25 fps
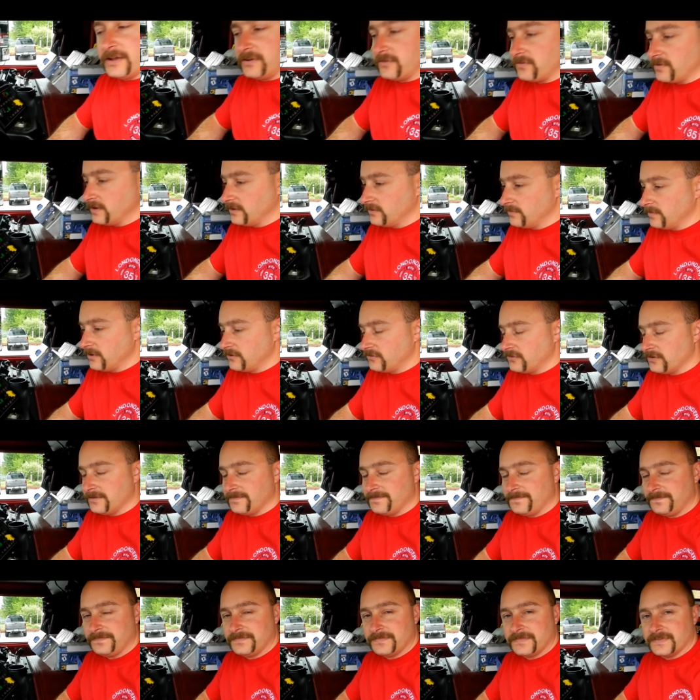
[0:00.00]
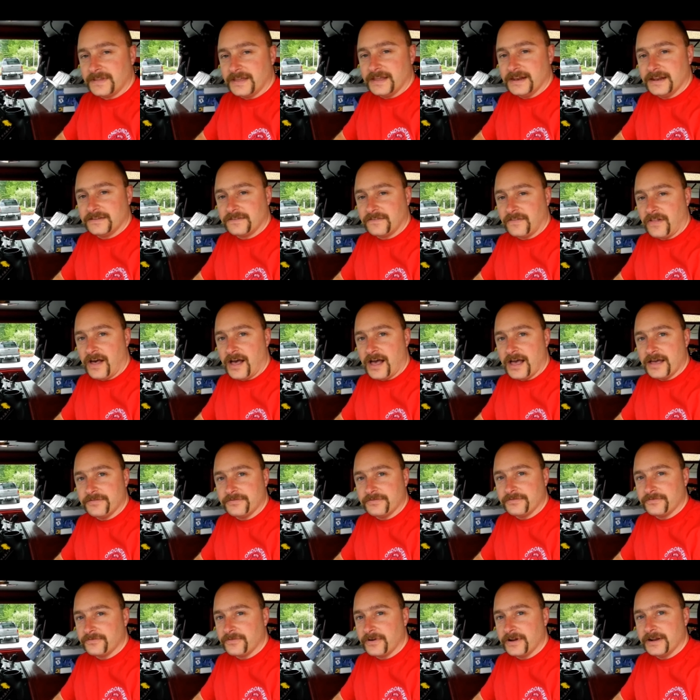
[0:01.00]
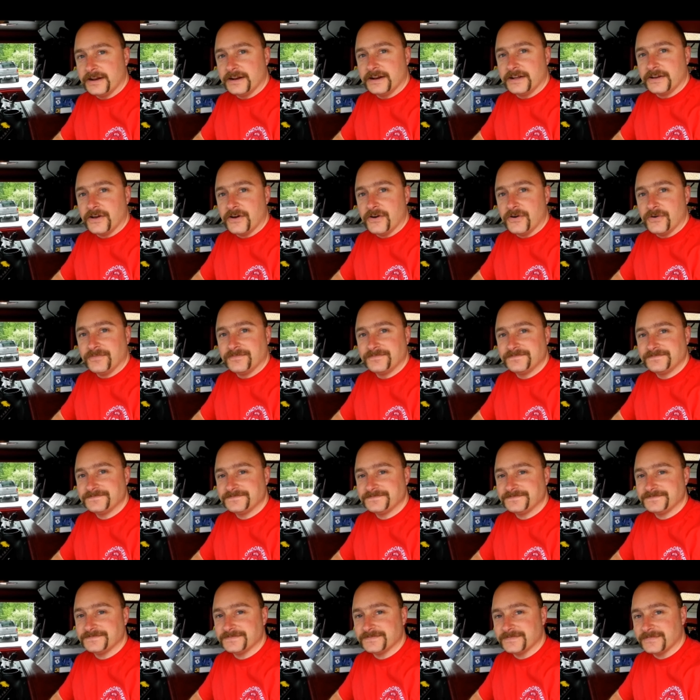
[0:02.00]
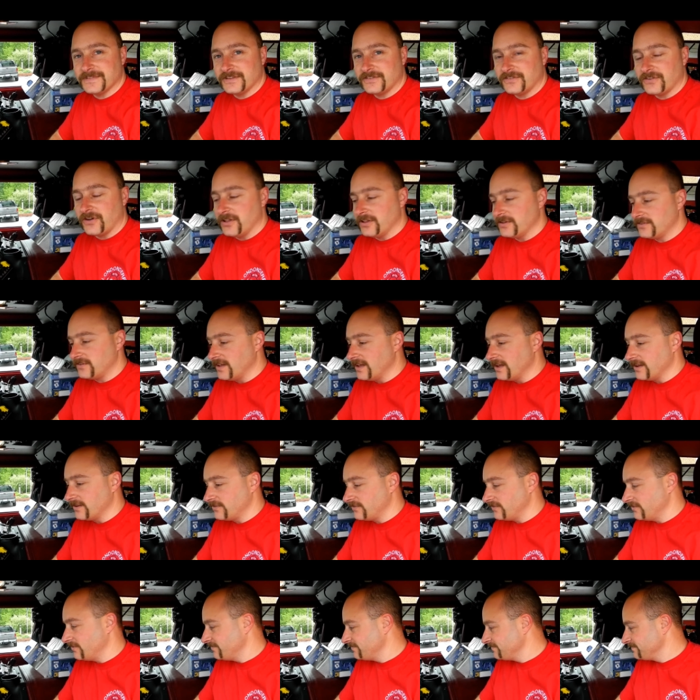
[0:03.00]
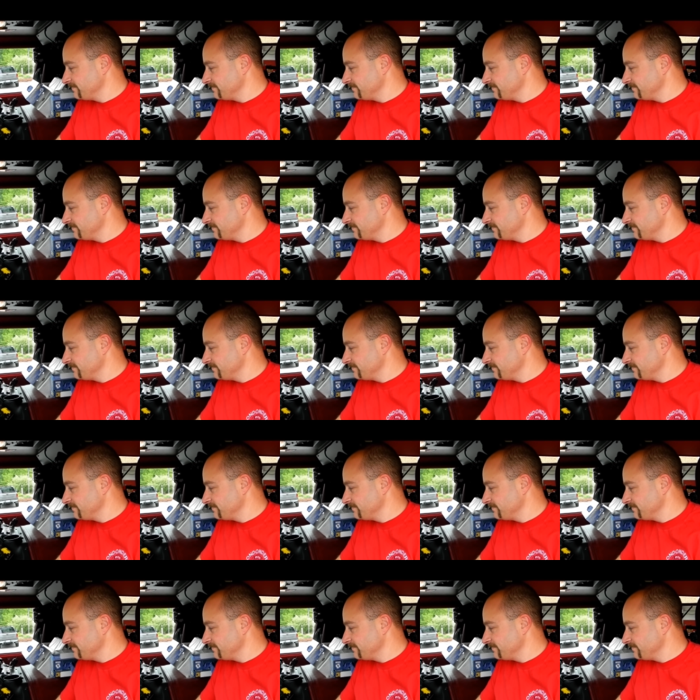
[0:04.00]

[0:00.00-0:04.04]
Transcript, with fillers: my transmission, and it's live, ready to go. That's all it takes.